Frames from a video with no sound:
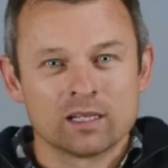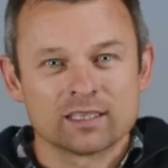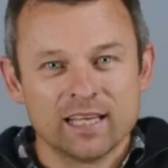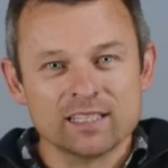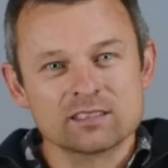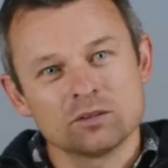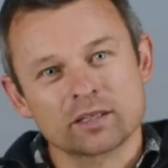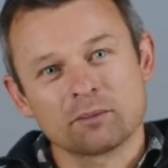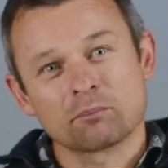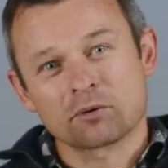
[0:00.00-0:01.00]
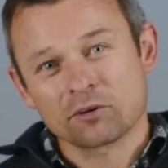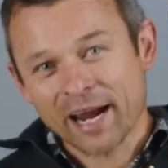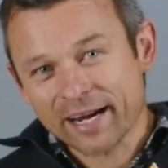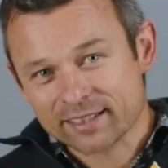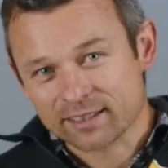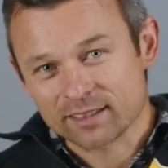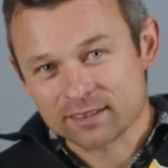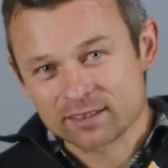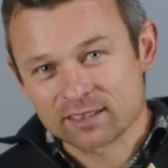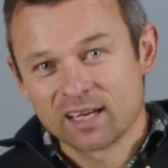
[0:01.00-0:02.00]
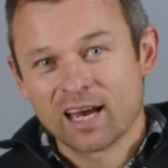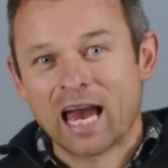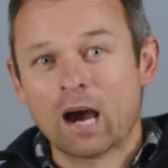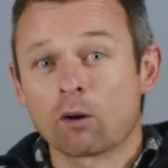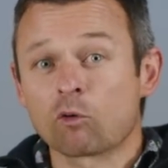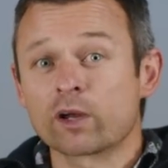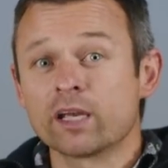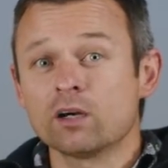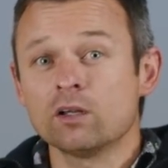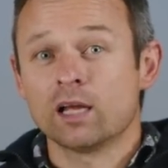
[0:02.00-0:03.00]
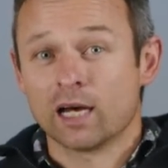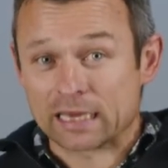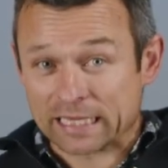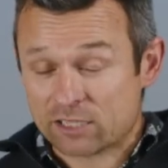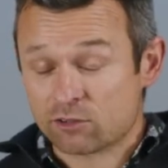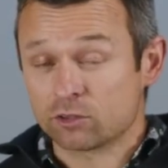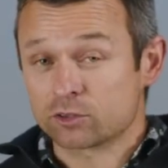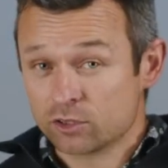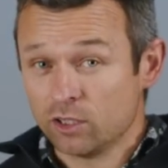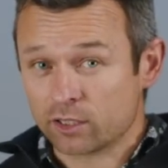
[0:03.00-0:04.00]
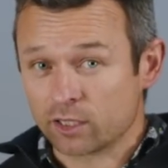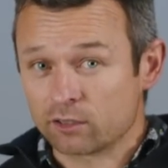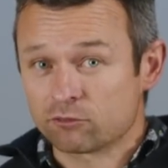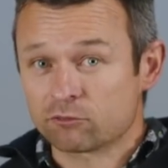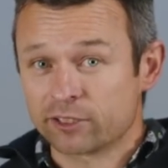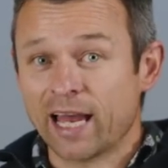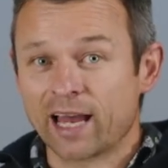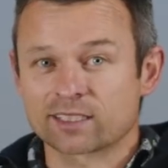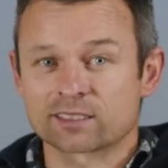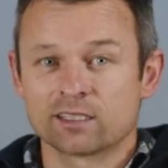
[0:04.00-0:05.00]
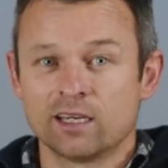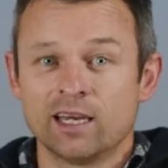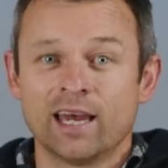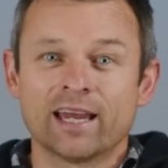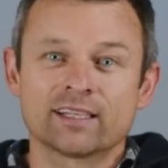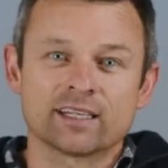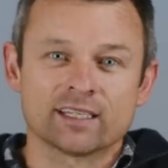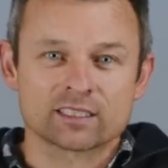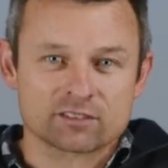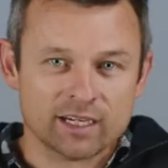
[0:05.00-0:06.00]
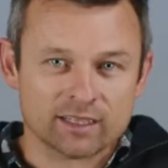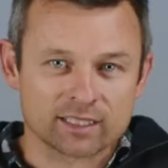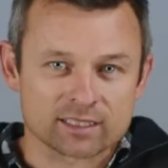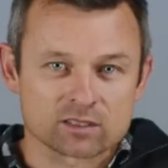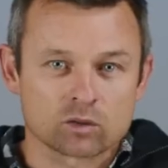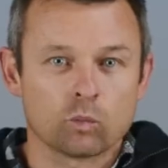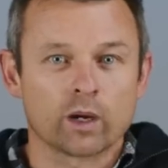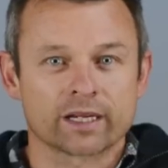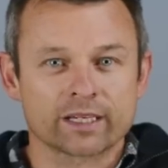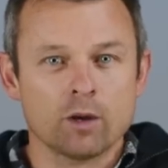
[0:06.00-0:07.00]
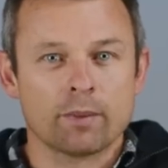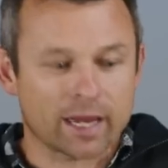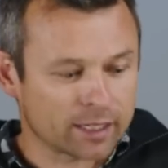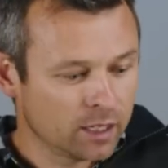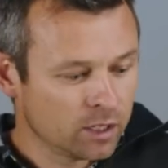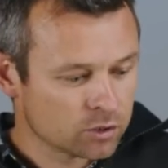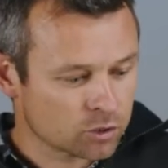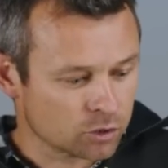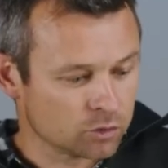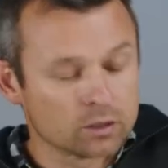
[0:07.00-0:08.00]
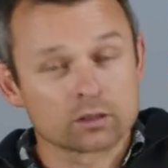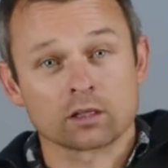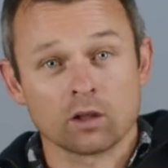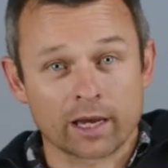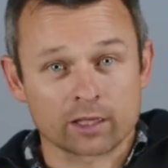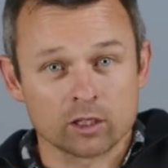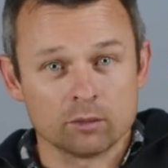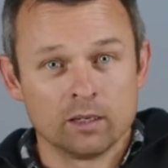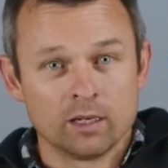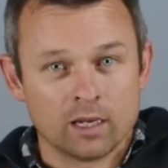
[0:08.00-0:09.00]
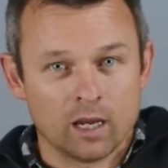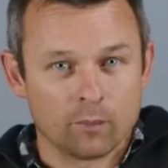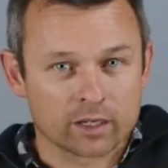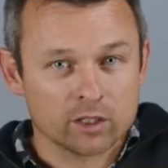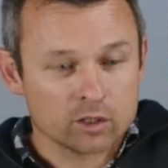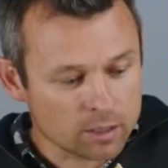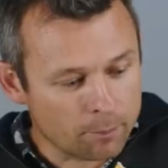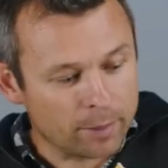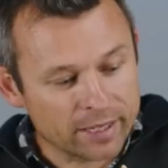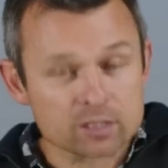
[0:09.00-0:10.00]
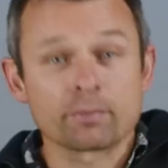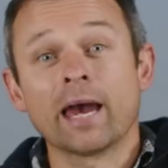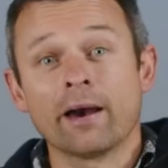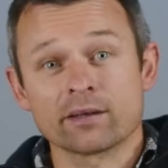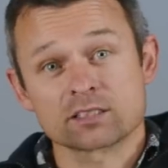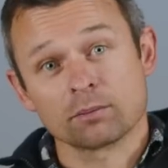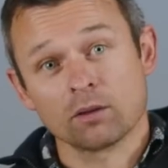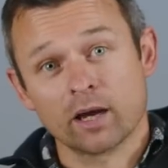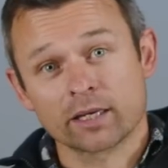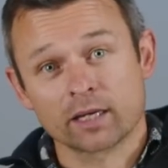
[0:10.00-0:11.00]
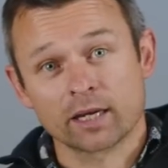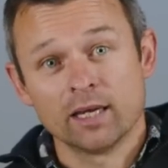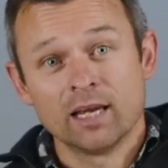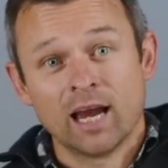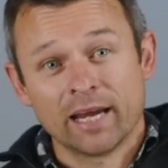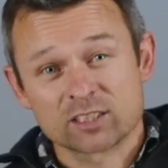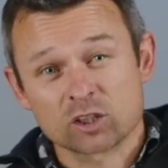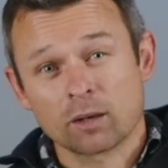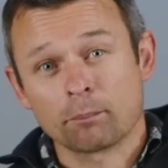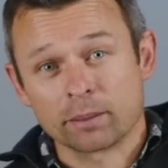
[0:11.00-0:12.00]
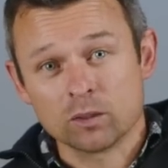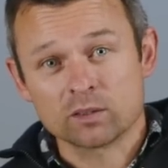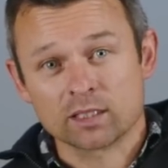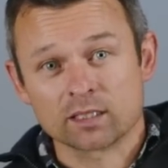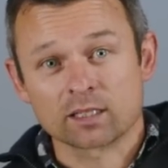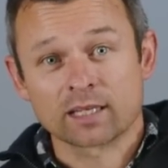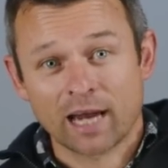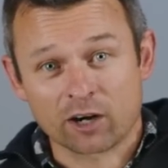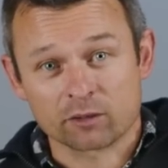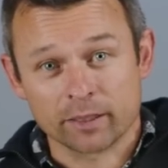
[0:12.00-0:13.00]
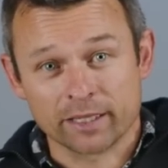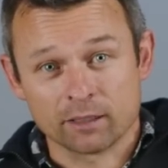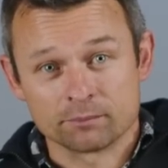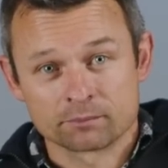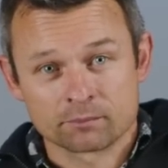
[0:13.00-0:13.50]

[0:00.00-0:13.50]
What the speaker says: Let's look in practice how a real electrical circuit reacts. And to illustrate this, we're going to go back to the light globe. And we're going to use a bench power supply here. It's got a built-in current meter.